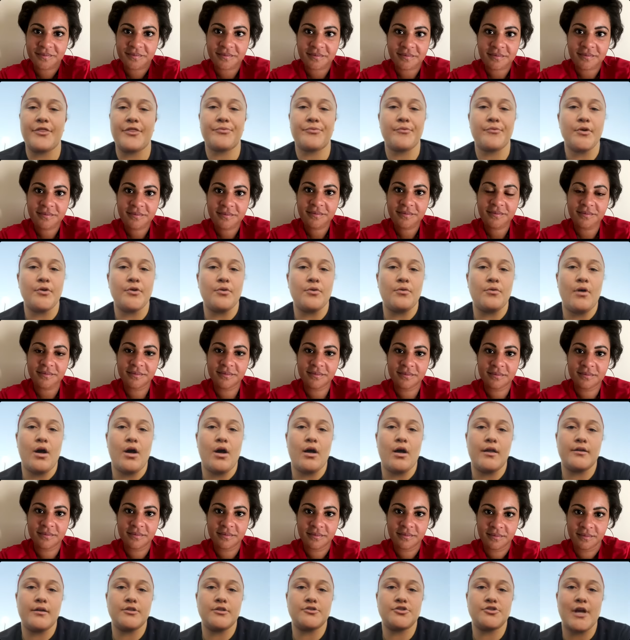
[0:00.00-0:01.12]
Speaker 1: threw
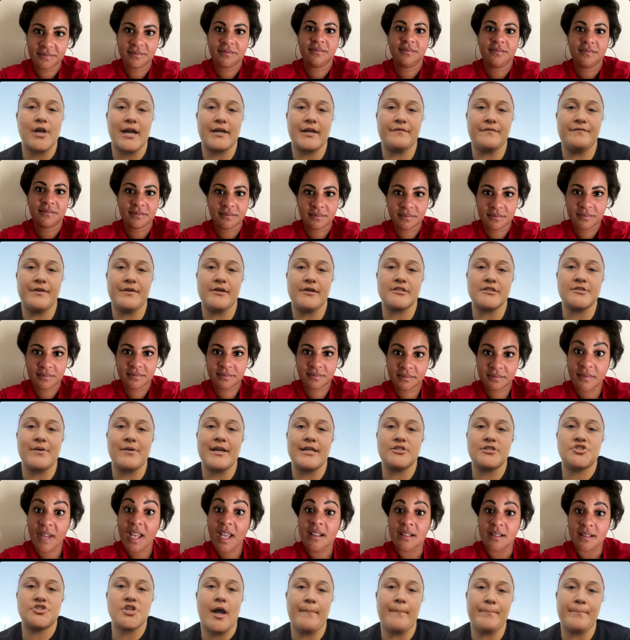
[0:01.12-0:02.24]
on track and field. So I
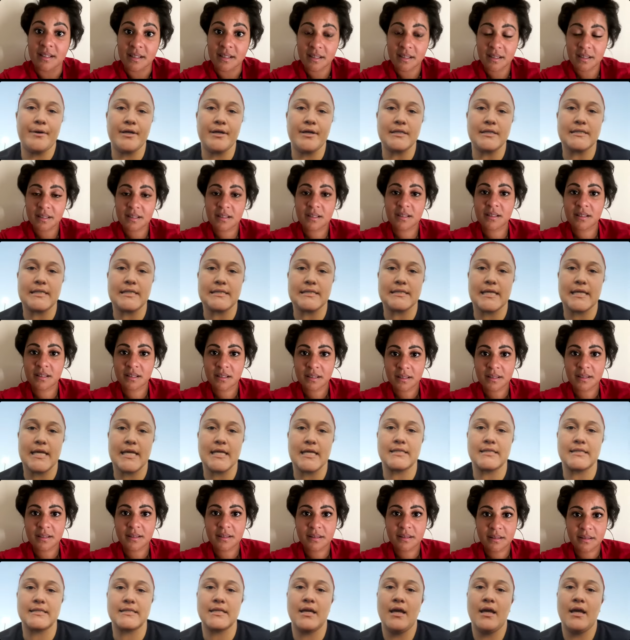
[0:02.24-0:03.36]
did shot put,
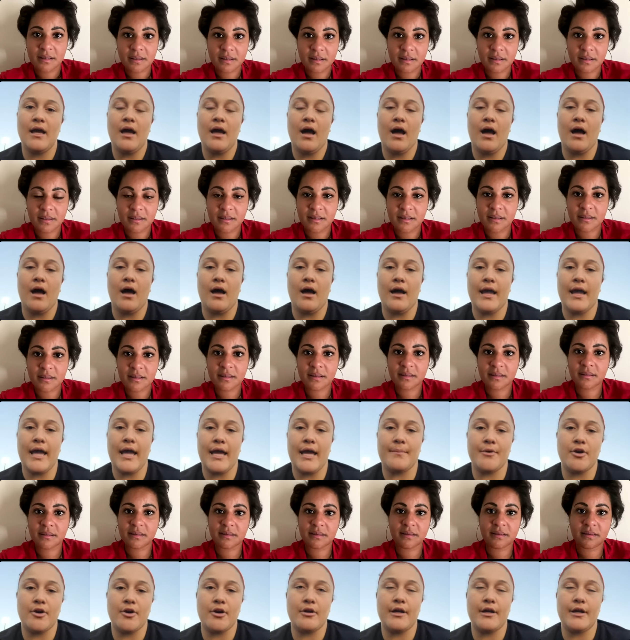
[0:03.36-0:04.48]
discus, uh,
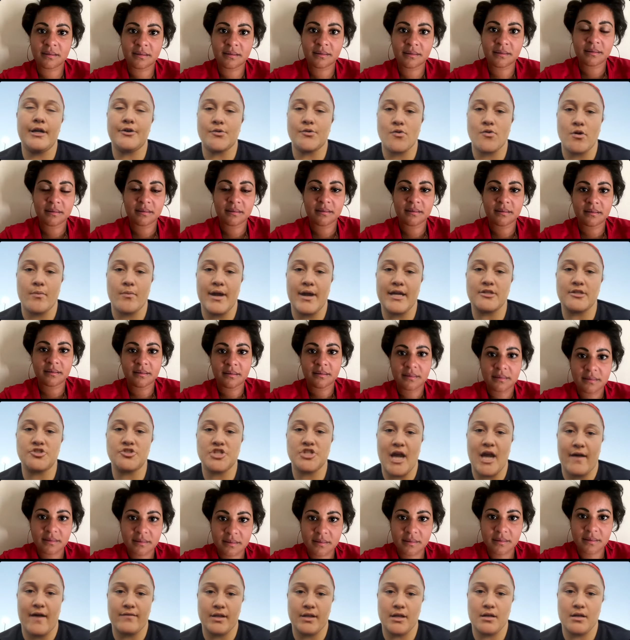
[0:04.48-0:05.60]
hammer, indoor weight, and
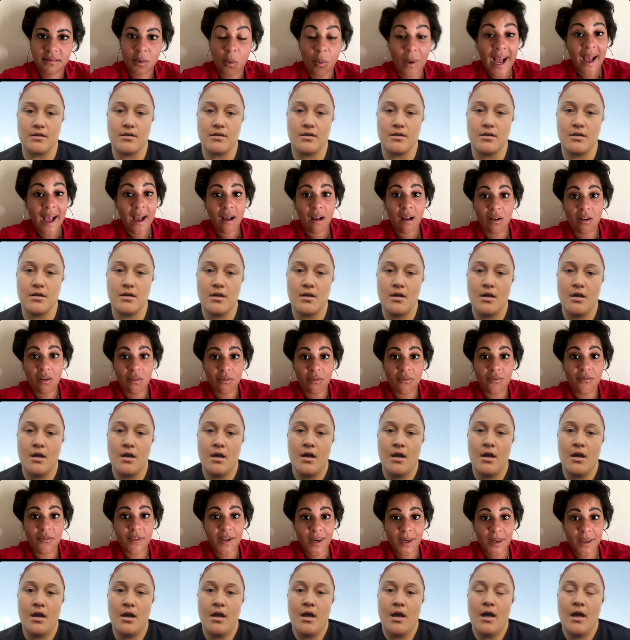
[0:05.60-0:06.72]
javelin.
Speaker 2: Wow,
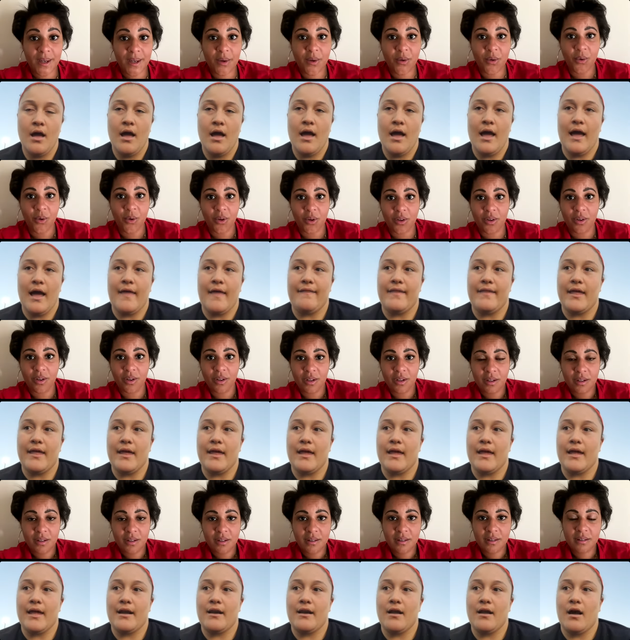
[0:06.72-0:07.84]
very cool. And
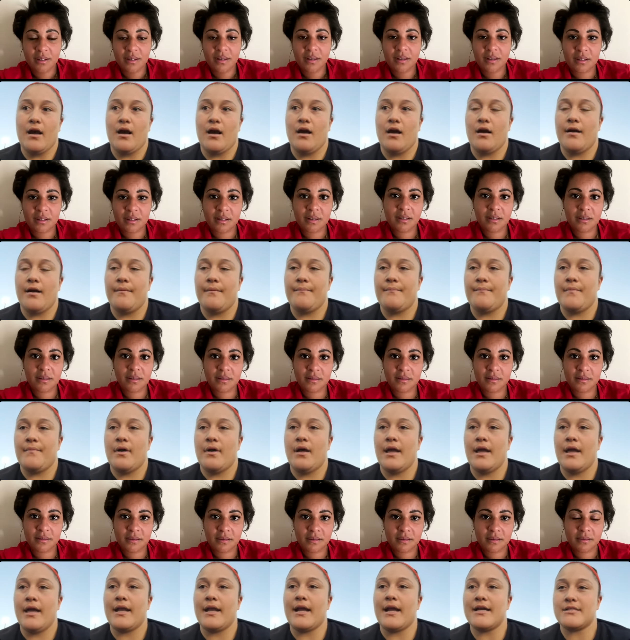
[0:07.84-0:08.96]
Speaker 1: then um,
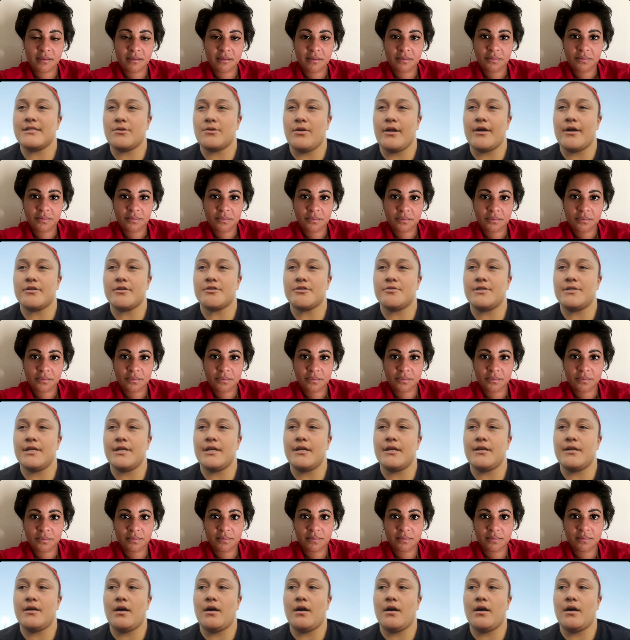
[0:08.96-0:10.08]
in high school, I also
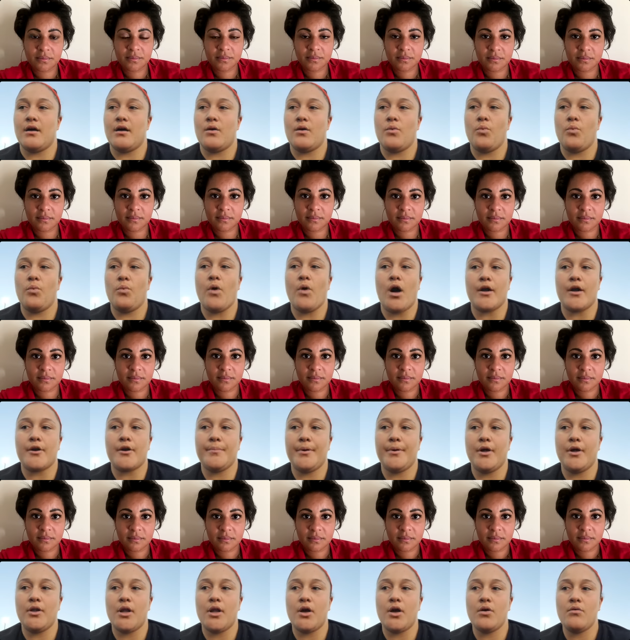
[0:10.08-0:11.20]
did uh, water
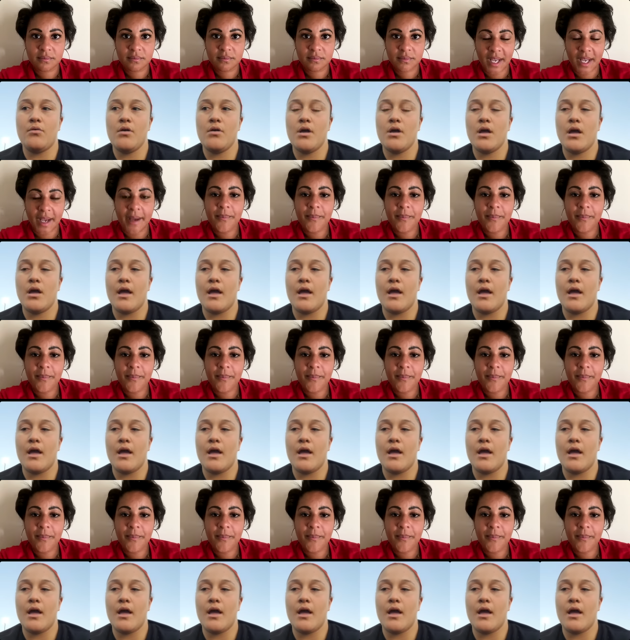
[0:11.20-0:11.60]
polo. Okay.